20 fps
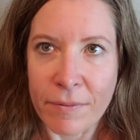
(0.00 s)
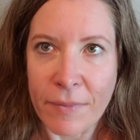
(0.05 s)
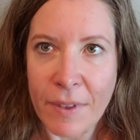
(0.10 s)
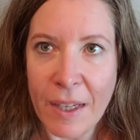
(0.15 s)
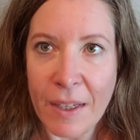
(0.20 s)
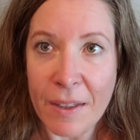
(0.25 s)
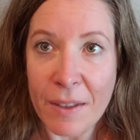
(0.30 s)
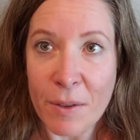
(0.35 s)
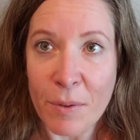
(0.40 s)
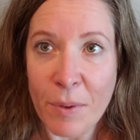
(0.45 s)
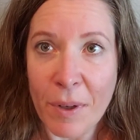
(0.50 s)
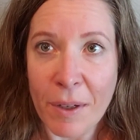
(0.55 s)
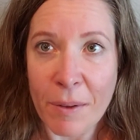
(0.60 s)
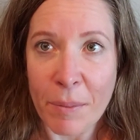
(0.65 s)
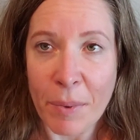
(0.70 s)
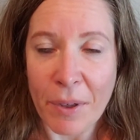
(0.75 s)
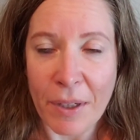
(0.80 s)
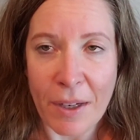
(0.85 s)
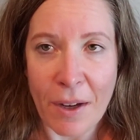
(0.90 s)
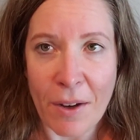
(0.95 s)
That is one
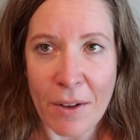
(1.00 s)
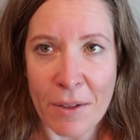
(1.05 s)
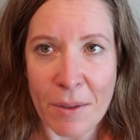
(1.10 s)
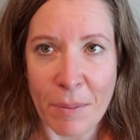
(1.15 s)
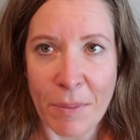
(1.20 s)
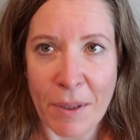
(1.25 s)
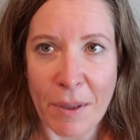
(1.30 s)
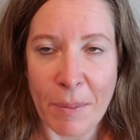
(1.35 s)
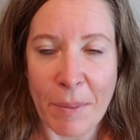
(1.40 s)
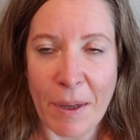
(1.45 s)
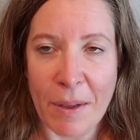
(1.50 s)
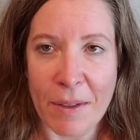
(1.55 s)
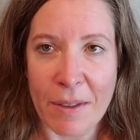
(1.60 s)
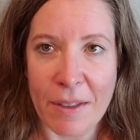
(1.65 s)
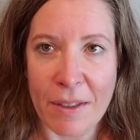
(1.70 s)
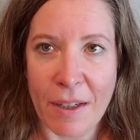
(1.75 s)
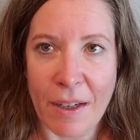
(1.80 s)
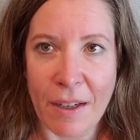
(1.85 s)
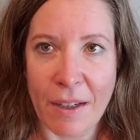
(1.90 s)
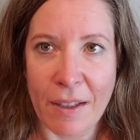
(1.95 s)
pretty awesome thing about
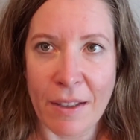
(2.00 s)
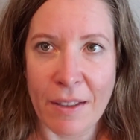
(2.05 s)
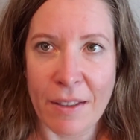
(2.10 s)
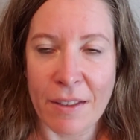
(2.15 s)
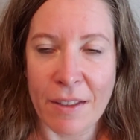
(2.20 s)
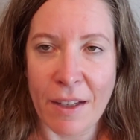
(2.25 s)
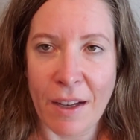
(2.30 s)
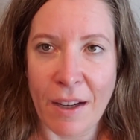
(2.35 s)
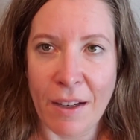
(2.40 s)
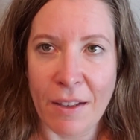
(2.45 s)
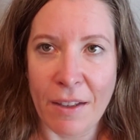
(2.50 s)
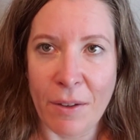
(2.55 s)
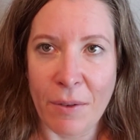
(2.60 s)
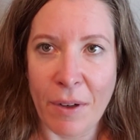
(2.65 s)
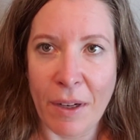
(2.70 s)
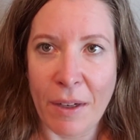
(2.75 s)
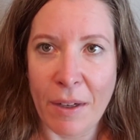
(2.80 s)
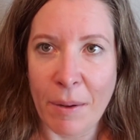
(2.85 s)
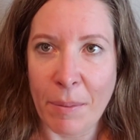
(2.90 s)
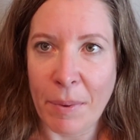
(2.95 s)
this diet, is that you
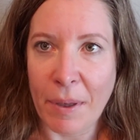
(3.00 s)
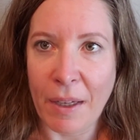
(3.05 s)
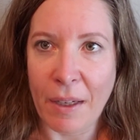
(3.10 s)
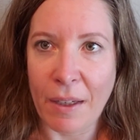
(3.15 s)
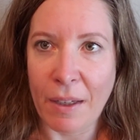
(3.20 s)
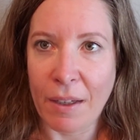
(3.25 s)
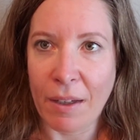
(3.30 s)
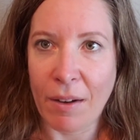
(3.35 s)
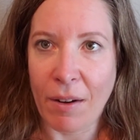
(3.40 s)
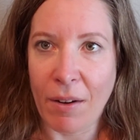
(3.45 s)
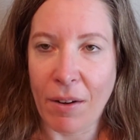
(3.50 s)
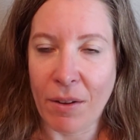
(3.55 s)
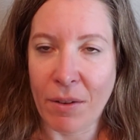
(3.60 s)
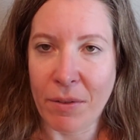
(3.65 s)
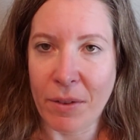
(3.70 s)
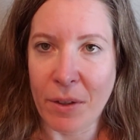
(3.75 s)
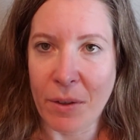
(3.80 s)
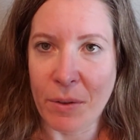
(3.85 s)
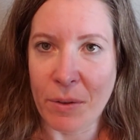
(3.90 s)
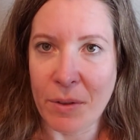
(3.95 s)
end up hitting all
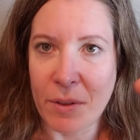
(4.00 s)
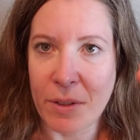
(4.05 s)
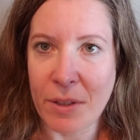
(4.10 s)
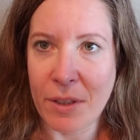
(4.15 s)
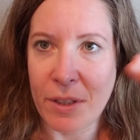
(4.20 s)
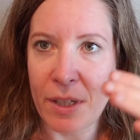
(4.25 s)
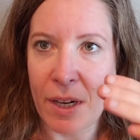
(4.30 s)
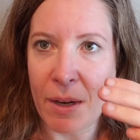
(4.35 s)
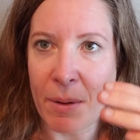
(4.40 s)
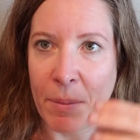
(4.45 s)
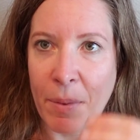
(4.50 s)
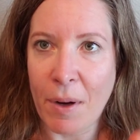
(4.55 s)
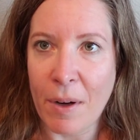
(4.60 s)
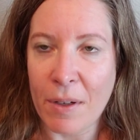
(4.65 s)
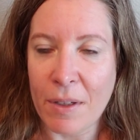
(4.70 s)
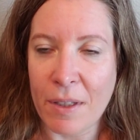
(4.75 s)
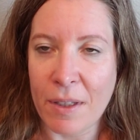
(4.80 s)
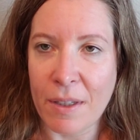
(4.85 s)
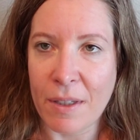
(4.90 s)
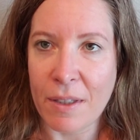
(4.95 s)
of those check
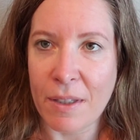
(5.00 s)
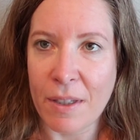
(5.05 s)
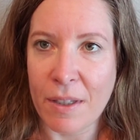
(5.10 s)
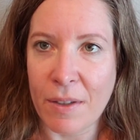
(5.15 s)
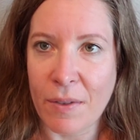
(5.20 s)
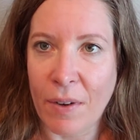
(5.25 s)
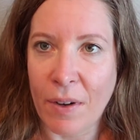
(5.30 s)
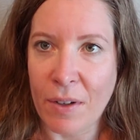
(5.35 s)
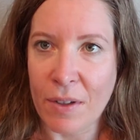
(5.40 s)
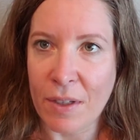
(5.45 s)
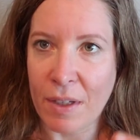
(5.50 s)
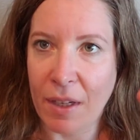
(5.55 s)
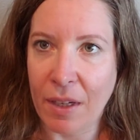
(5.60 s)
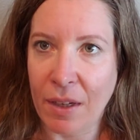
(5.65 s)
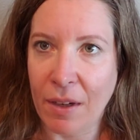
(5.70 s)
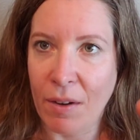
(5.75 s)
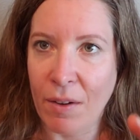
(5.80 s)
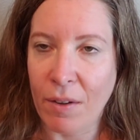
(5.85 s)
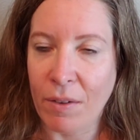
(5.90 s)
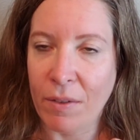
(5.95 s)
boxes as far as
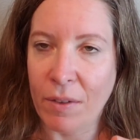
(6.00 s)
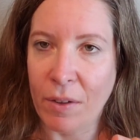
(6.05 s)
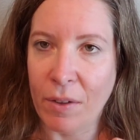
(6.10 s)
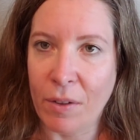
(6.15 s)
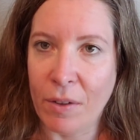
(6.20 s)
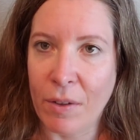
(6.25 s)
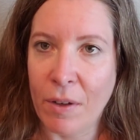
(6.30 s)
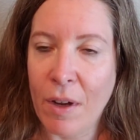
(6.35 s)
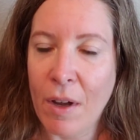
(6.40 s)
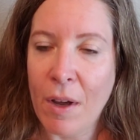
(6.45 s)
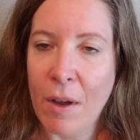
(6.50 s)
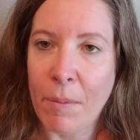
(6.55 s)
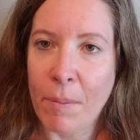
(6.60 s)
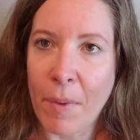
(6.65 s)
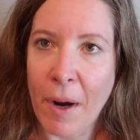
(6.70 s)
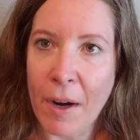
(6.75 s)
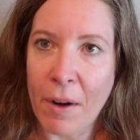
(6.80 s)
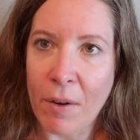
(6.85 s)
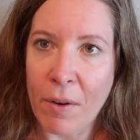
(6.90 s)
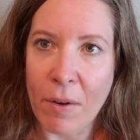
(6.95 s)
getting all of your
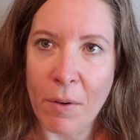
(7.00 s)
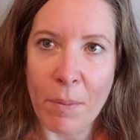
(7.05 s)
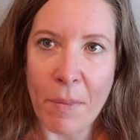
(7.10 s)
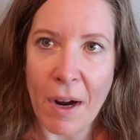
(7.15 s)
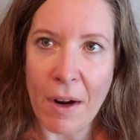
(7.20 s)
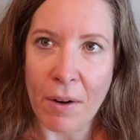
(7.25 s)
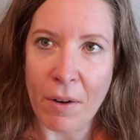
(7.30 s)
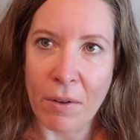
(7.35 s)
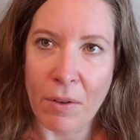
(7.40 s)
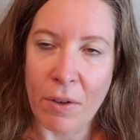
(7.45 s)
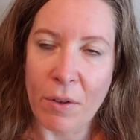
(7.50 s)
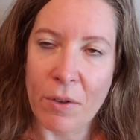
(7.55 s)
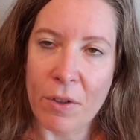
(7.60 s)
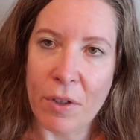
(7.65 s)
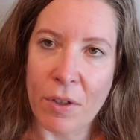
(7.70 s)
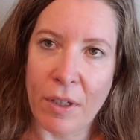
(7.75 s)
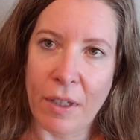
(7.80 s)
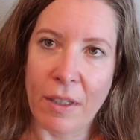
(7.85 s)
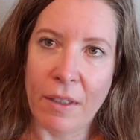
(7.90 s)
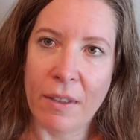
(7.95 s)
micro and
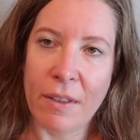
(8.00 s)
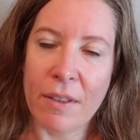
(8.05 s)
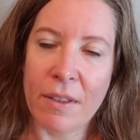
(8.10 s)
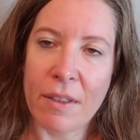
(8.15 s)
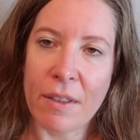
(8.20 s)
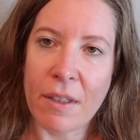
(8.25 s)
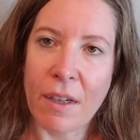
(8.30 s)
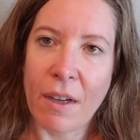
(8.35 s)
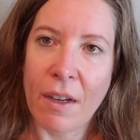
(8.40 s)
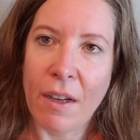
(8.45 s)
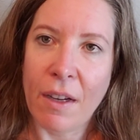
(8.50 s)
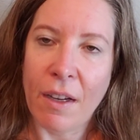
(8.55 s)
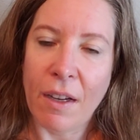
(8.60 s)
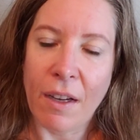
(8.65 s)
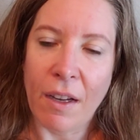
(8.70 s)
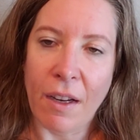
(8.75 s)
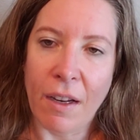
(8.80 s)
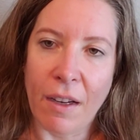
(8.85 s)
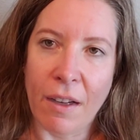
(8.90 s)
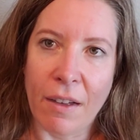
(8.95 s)
macronutrients
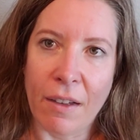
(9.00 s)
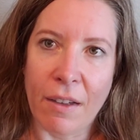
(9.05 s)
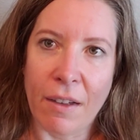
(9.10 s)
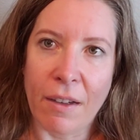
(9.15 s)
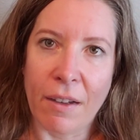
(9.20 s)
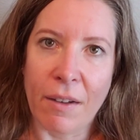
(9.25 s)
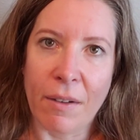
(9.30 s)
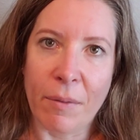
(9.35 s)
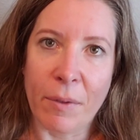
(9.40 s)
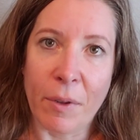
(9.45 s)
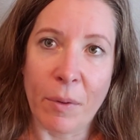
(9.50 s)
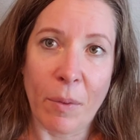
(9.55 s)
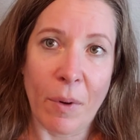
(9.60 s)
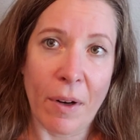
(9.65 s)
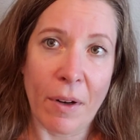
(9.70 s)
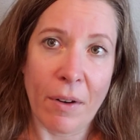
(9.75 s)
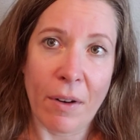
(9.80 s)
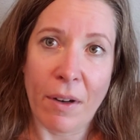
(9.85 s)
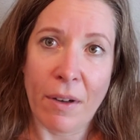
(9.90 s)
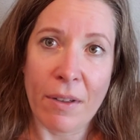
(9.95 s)
and your
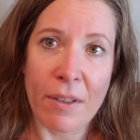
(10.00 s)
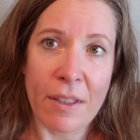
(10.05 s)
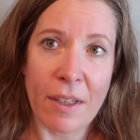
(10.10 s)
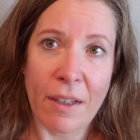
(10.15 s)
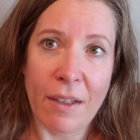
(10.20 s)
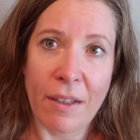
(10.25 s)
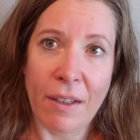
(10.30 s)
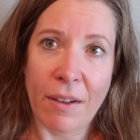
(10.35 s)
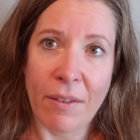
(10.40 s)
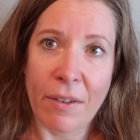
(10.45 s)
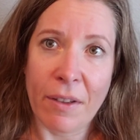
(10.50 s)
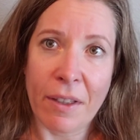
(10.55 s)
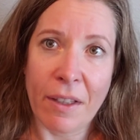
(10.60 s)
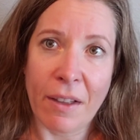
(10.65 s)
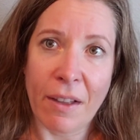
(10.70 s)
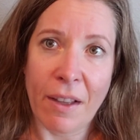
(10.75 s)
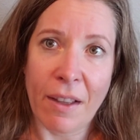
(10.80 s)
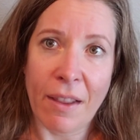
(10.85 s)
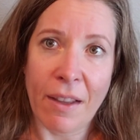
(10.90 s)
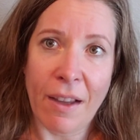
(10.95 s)
water content and
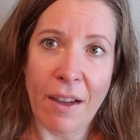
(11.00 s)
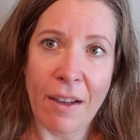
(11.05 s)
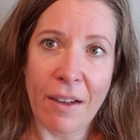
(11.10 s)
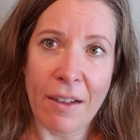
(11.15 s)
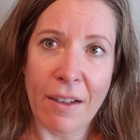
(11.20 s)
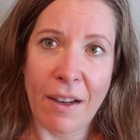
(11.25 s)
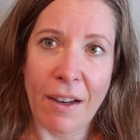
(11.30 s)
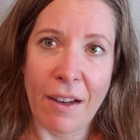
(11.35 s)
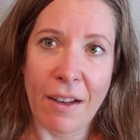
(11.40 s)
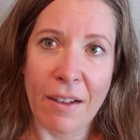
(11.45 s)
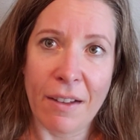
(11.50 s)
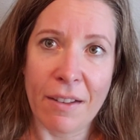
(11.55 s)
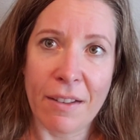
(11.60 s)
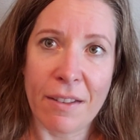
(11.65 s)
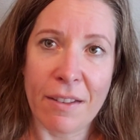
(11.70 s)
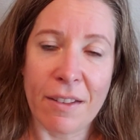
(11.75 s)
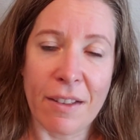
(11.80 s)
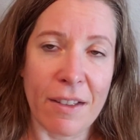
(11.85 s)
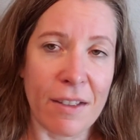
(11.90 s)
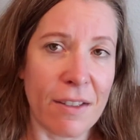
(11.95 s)
everything like that. And
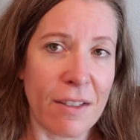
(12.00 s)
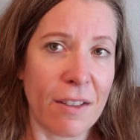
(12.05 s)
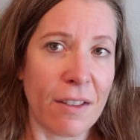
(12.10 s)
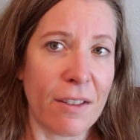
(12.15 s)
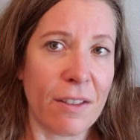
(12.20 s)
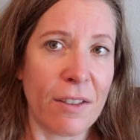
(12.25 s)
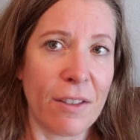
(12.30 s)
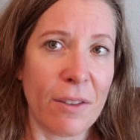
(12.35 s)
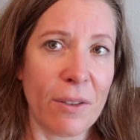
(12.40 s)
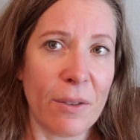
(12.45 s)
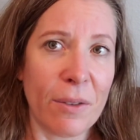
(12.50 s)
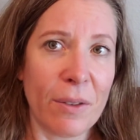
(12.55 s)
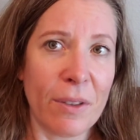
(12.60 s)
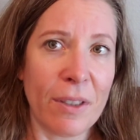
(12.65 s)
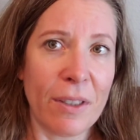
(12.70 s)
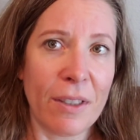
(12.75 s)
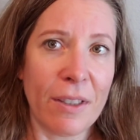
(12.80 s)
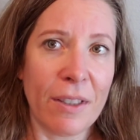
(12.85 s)
it's easy to do,